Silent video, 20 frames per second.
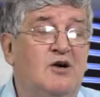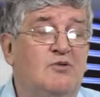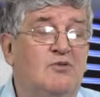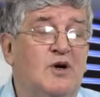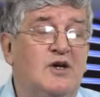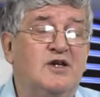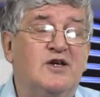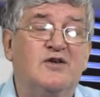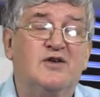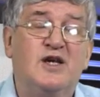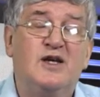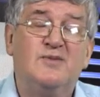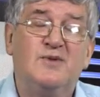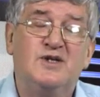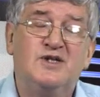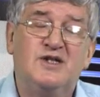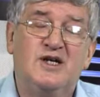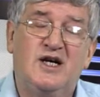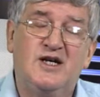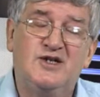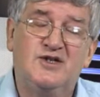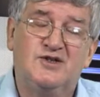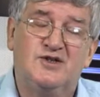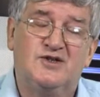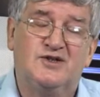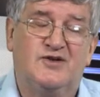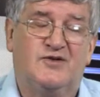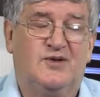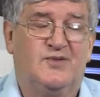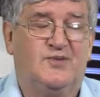One of the
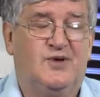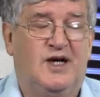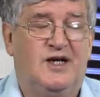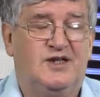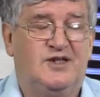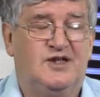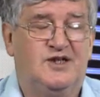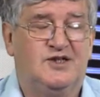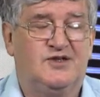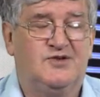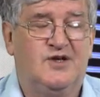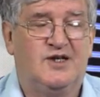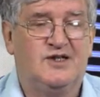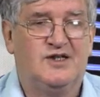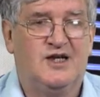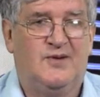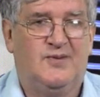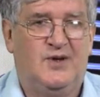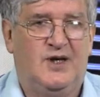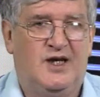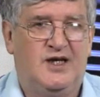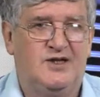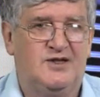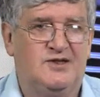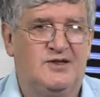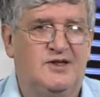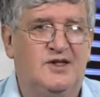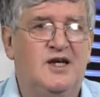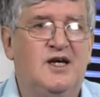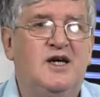limitations of the practitioner
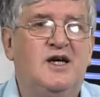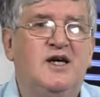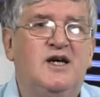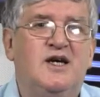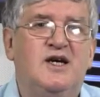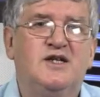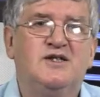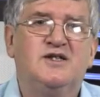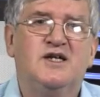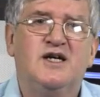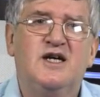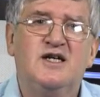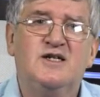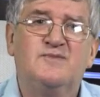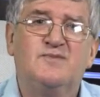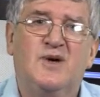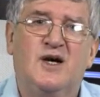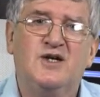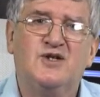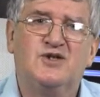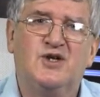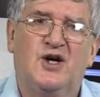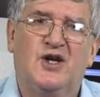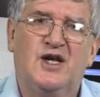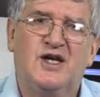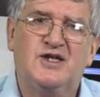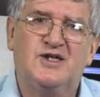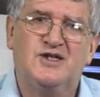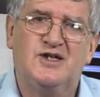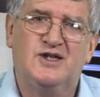examination is it is based on
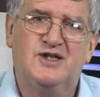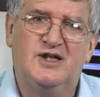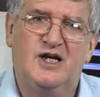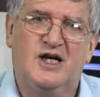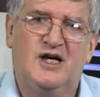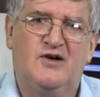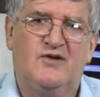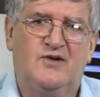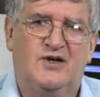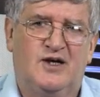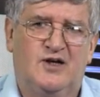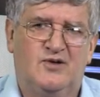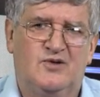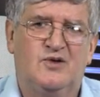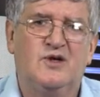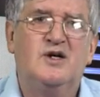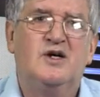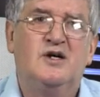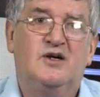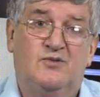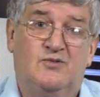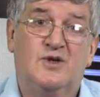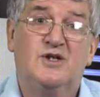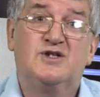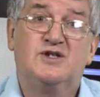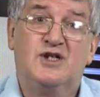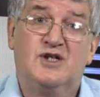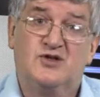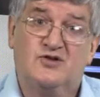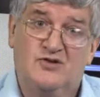a scenario
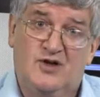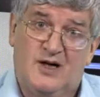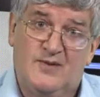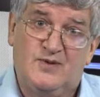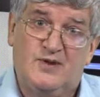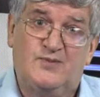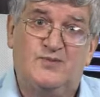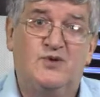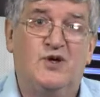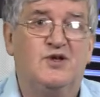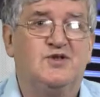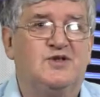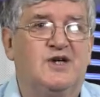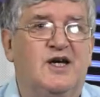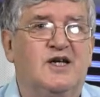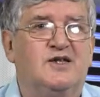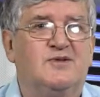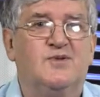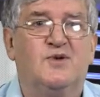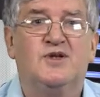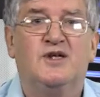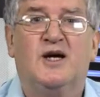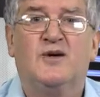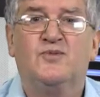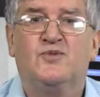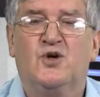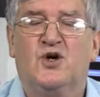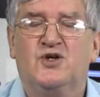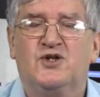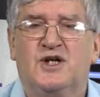which describes a project, but
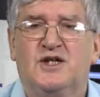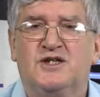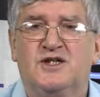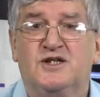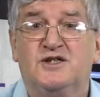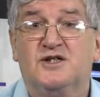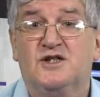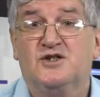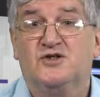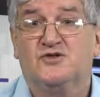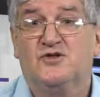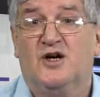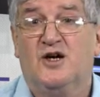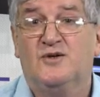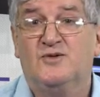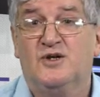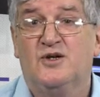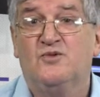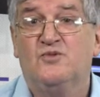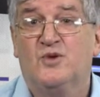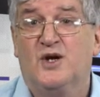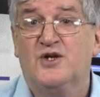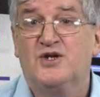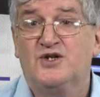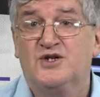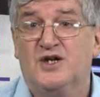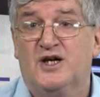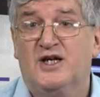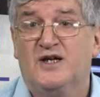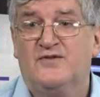that project is described in one
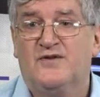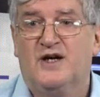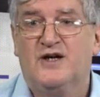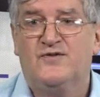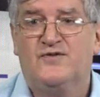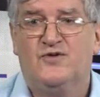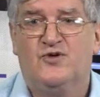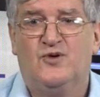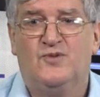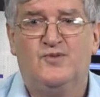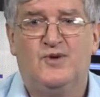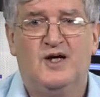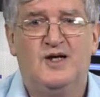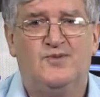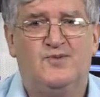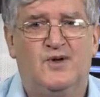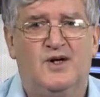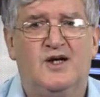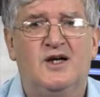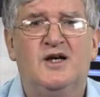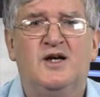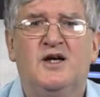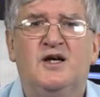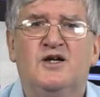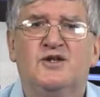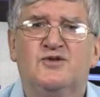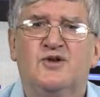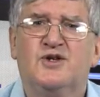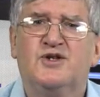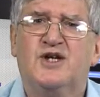side of A4 paper.
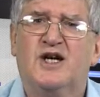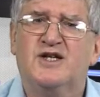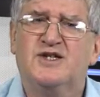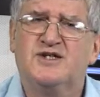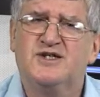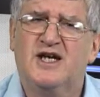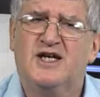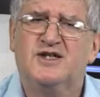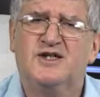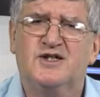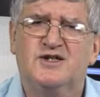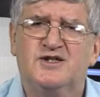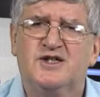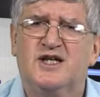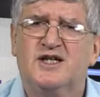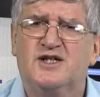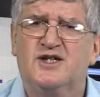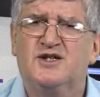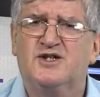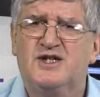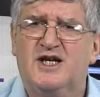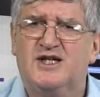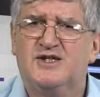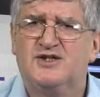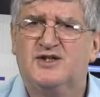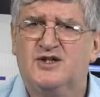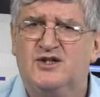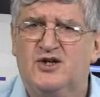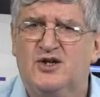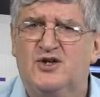So it does set the scene and
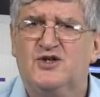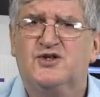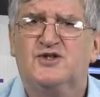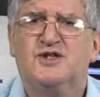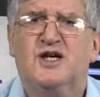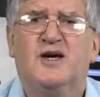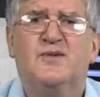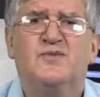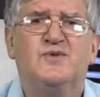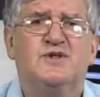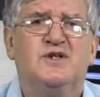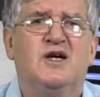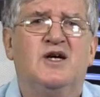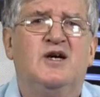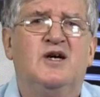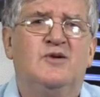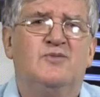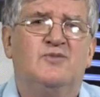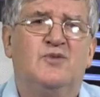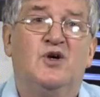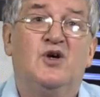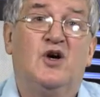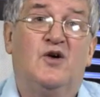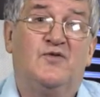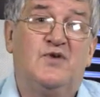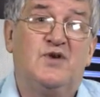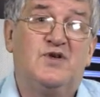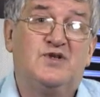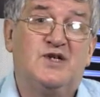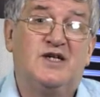test the concepts, but
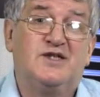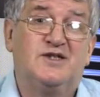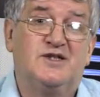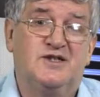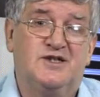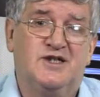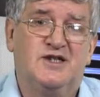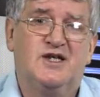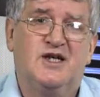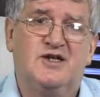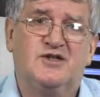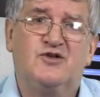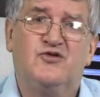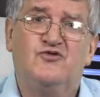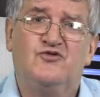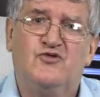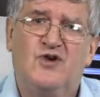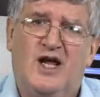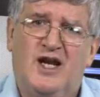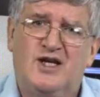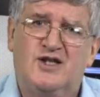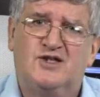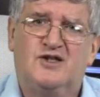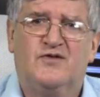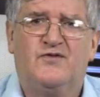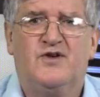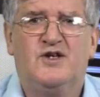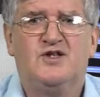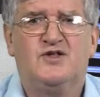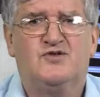of necessity it's a
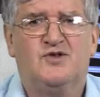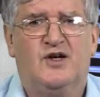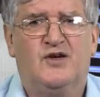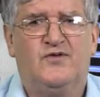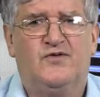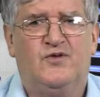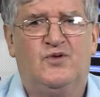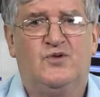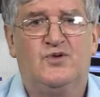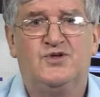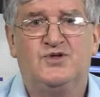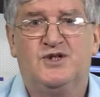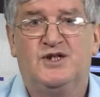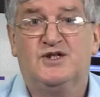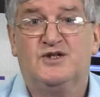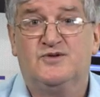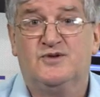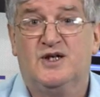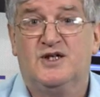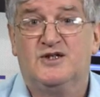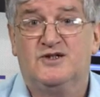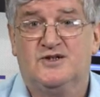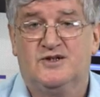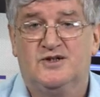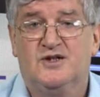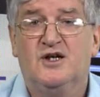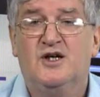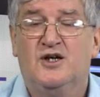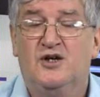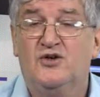relatively straightforward
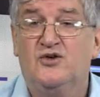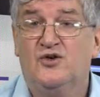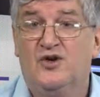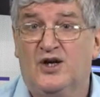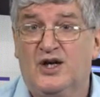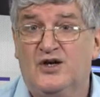situation, not